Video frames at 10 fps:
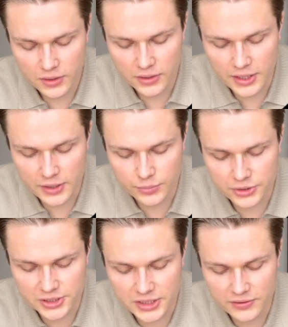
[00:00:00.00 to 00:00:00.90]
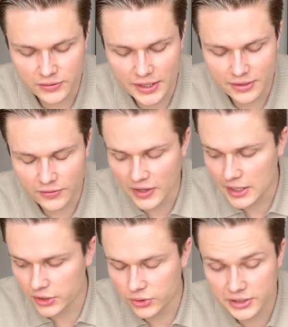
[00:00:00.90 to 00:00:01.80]
They perceive that the
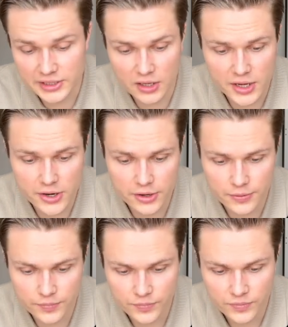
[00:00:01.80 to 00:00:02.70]
value is higher.